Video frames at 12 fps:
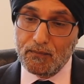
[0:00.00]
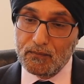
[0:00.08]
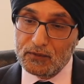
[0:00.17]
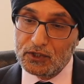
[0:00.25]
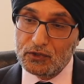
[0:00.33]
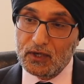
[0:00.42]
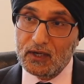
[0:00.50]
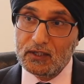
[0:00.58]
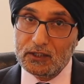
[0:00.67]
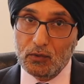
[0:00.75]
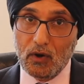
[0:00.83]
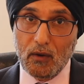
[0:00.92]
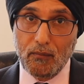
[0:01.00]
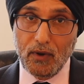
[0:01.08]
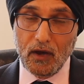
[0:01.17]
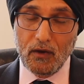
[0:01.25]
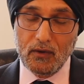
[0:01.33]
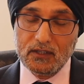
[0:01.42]
string to our
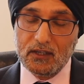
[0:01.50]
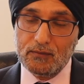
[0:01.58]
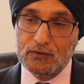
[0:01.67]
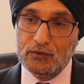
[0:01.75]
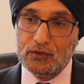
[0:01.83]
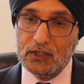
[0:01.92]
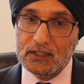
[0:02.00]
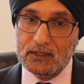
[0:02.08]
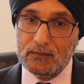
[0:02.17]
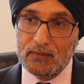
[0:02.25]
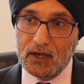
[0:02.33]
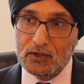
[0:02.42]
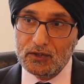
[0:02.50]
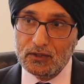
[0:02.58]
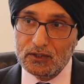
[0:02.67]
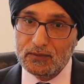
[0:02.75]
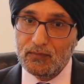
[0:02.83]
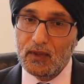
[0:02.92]
bow in terms of treating
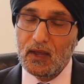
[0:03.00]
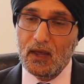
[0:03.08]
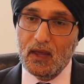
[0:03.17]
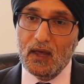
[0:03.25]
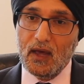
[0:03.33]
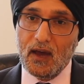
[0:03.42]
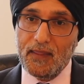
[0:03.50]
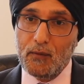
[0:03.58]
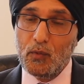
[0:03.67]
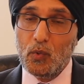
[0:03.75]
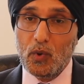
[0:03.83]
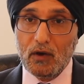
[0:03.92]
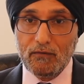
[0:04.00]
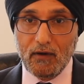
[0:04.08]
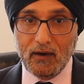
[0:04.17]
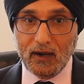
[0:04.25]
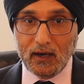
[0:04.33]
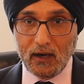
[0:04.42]
patients. And then we work
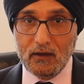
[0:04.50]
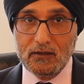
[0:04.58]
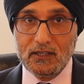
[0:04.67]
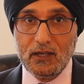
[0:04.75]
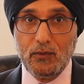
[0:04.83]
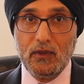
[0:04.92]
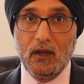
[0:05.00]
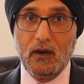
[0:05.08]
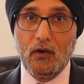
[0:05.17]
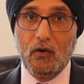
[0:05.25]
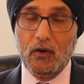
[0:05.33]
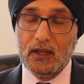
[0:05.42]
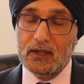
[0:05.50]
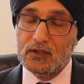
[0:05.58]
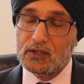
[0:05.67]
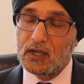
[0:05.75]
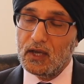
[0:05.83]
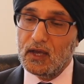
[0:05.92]
very closely with our
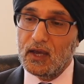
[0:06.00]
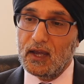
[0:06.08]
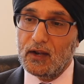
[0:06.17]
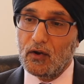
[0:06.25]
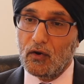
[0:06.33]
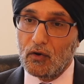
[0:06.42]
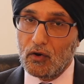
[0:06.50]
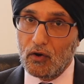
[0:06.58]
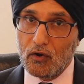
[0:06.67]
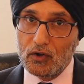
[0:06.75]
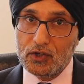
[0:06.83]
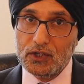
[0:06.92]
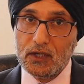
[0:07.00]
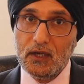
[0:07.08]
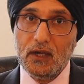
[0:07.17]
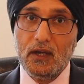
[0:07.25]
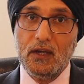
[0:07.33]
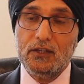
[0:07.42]
colleagues in oncology
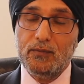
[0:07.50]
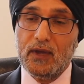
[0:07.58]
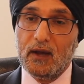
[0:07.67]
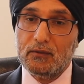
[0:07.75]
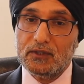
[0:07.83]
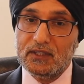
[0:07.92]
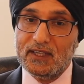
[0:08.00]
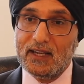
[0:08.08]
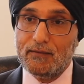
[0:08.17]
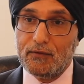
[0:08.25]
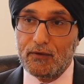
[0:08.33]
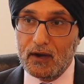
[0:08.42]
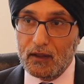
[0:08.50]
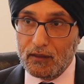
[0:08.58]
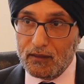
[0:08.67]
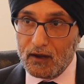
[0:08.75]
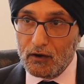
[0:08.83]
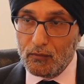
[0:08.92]
to be able to deliver
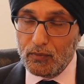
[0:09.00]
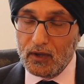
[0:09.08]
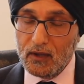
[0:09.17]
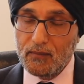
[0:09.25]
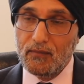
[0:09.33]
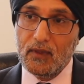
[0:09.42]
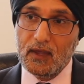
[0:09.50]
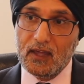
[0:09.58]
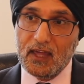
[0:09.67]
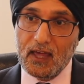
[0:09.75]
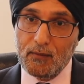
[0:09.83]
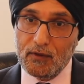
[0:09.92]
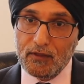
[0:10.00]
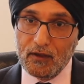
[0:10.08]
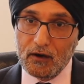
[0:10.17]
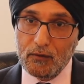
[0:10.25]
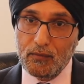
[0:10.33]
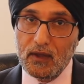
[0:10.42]
radiotherapy,
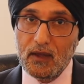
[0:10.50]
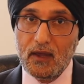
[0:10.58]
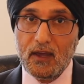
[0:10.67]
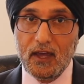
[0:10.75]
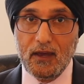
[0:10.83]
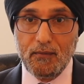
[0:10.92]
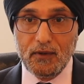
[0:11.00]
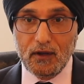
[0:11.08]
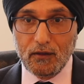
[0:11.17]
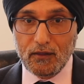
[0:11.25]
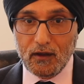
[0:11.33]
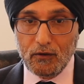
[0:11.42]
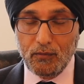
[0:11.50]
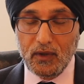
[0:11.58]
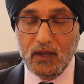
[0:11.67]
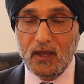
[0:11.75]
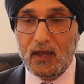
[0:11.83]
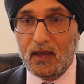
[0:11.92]
chemotherapy,
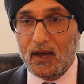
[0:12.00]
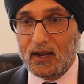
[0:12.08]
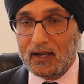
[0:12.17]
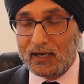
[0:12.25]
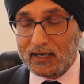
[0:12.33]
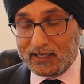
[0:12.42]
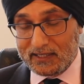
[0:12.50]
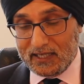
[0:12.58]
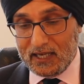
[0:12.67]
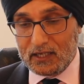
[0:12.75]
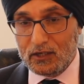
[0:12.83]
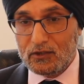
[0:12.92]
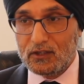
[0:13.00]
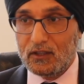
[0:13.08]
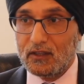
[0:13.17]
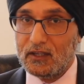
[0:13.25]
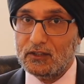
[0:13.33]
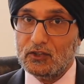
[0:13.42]
immunotherapy, and indeed using
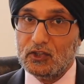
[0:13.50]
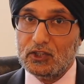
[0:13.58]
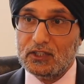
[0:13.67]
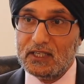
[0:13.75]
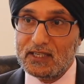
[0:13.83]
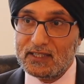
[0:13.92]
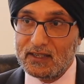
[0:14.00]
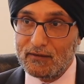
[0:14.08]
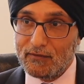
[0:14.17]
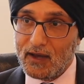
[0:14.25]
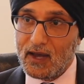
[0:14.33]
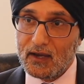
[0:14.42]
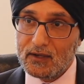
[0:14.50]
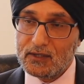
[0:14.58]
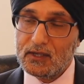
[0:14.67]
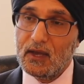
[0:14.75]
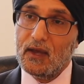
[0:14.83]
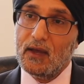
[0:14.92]
things such as DC-vax,